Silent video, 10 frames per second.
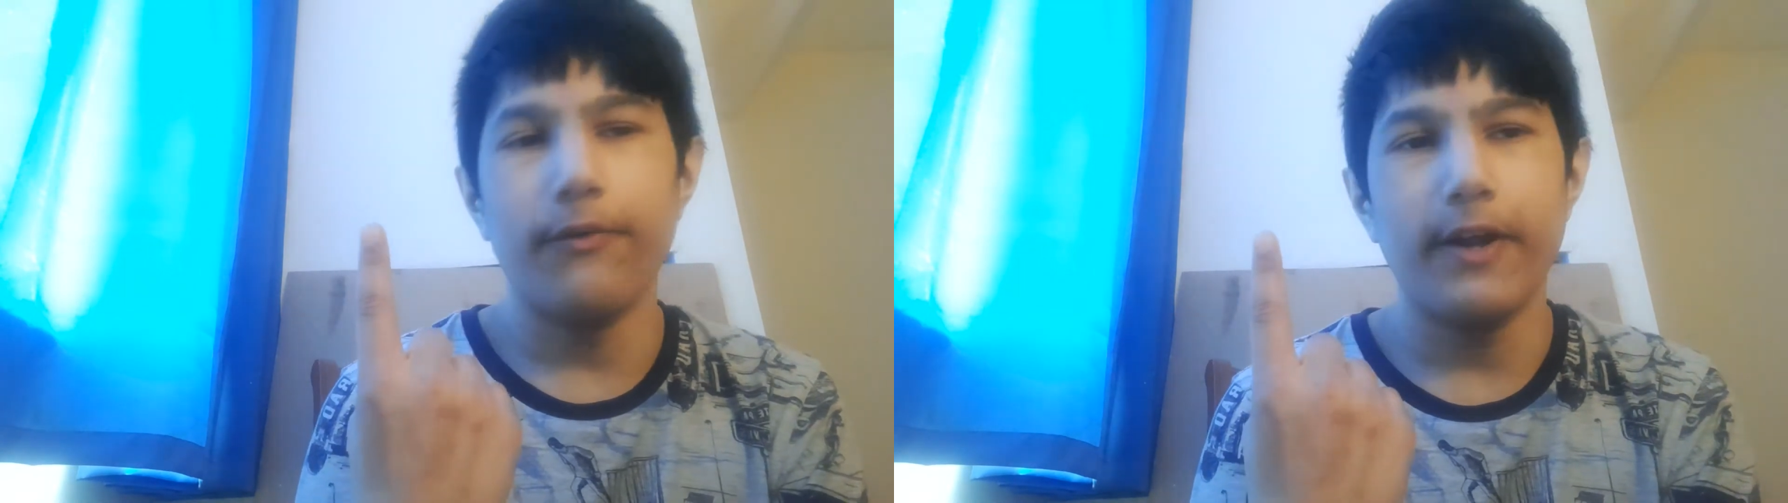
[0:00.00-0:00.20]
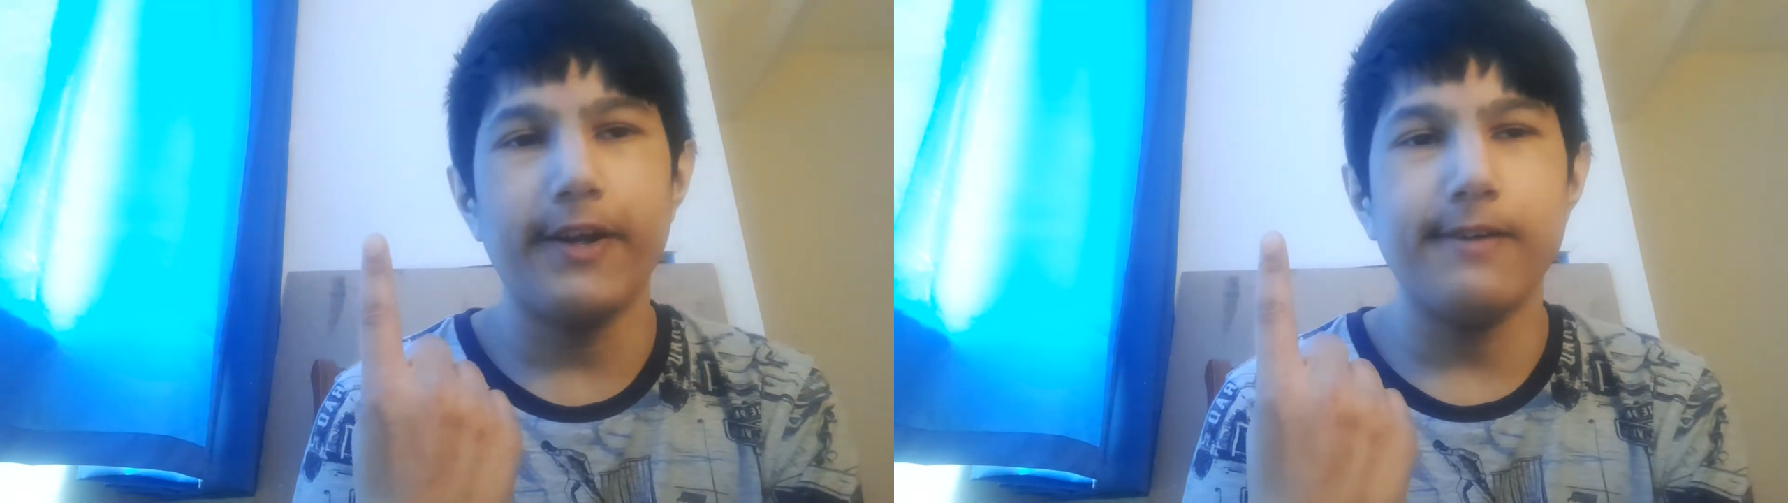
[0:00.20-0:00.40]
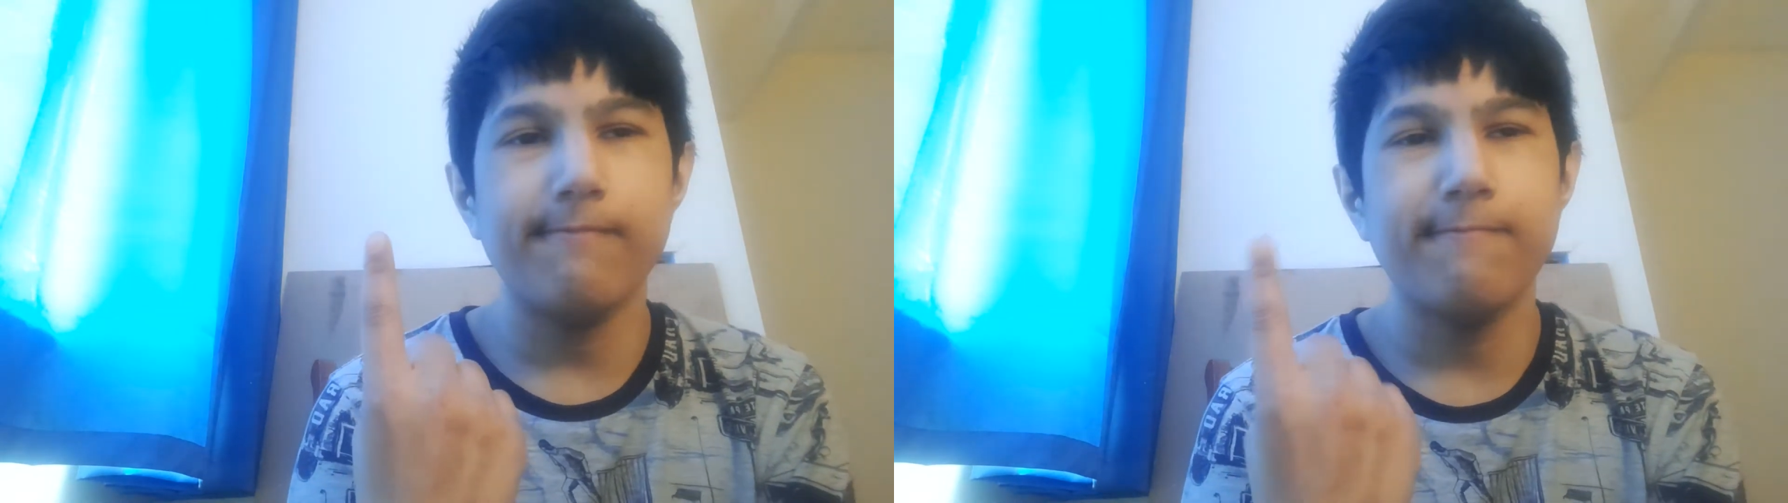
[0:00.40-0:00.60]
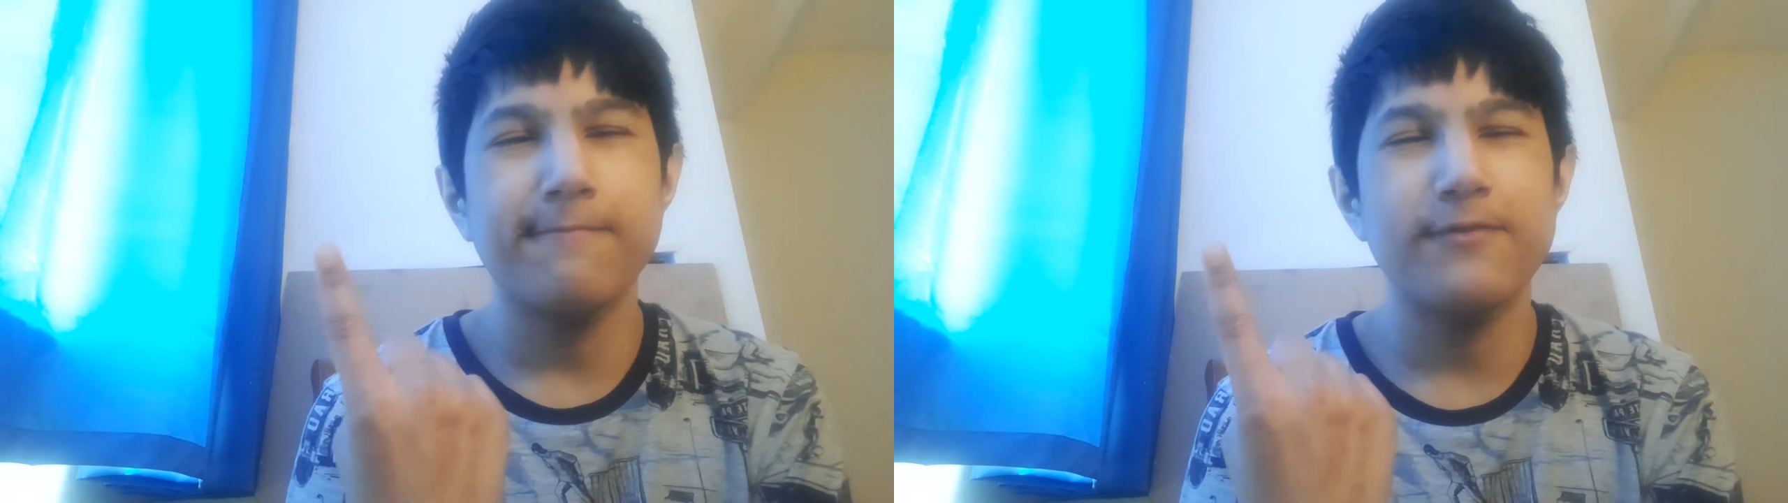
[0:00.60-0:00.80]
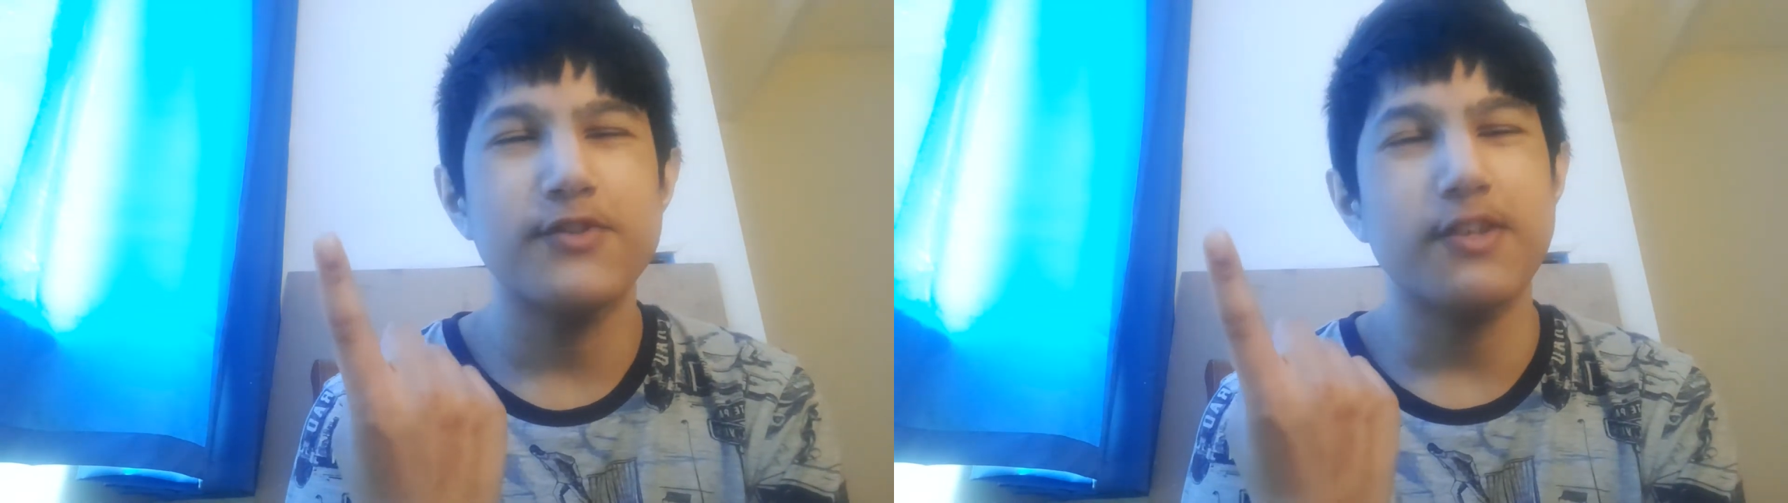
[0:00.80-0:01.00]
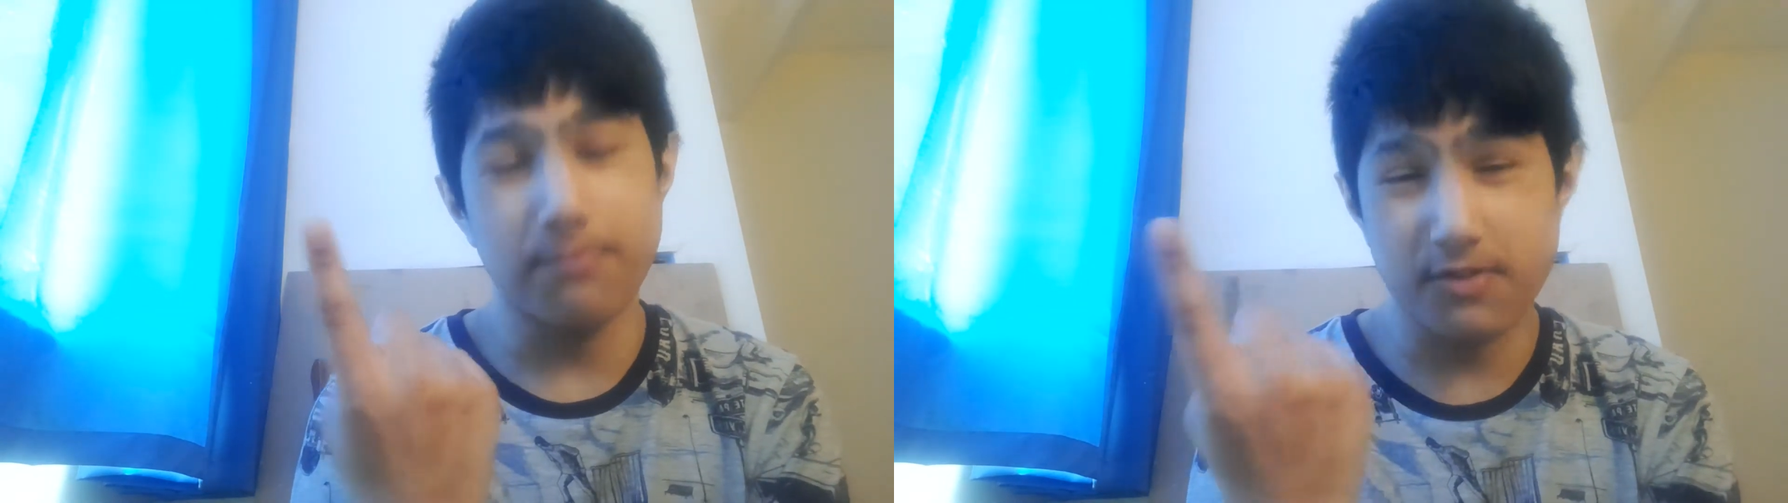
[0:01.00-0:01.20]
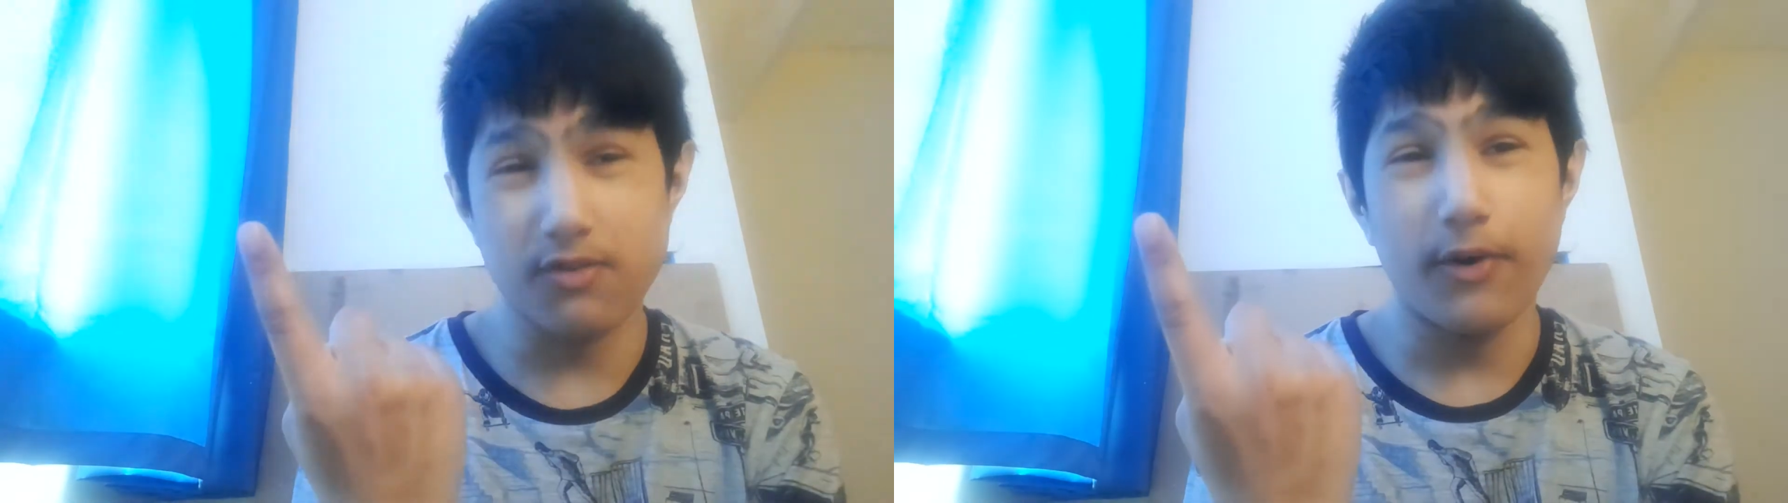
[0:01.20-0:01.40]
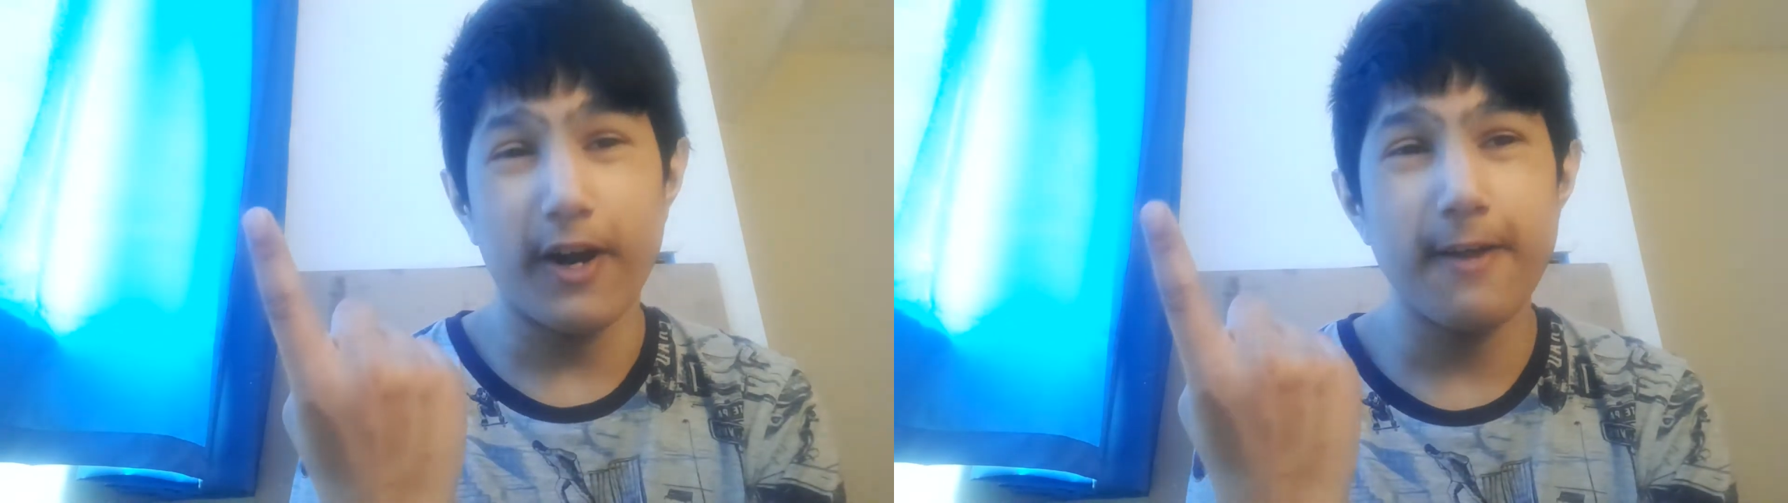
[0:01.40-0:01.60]
right?
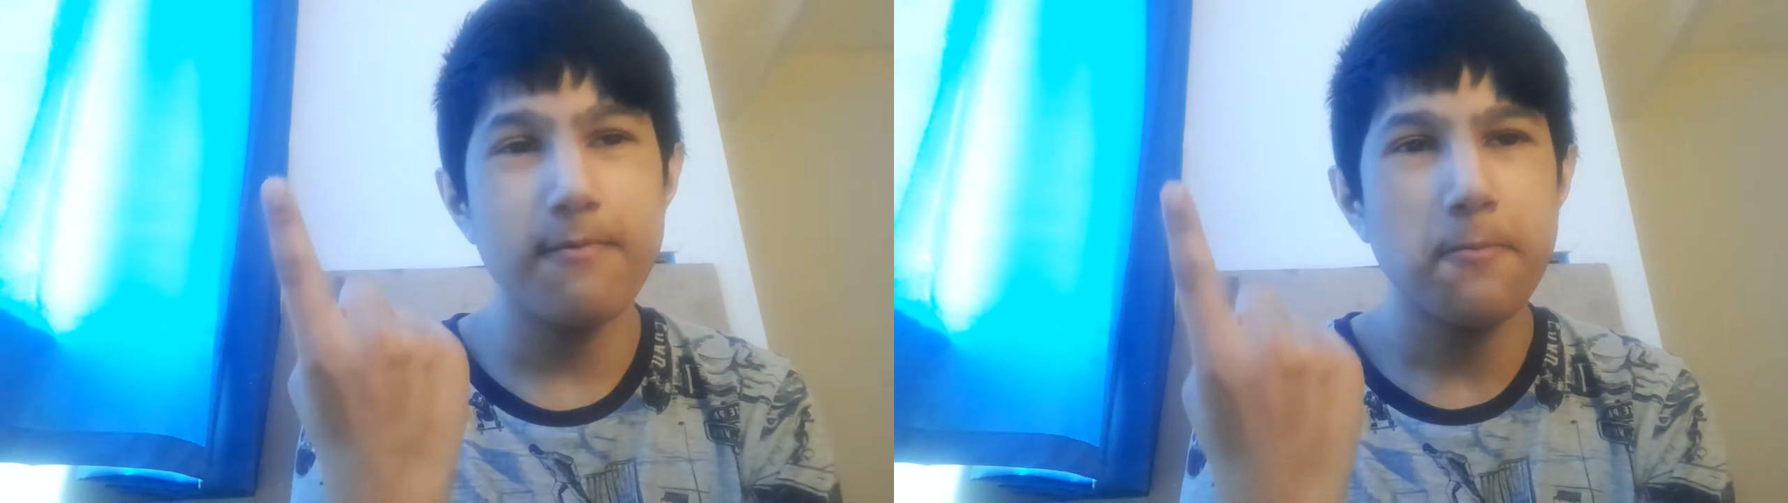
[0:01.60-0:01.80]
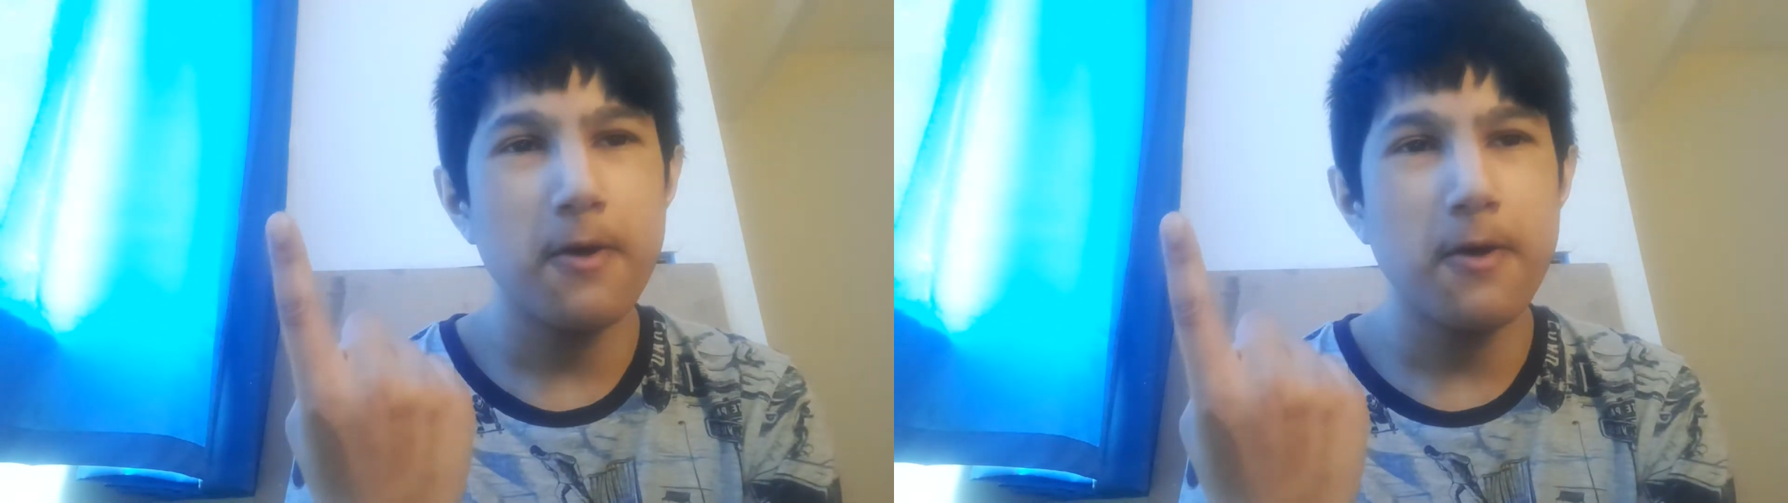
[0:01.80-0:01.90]
Subscribe.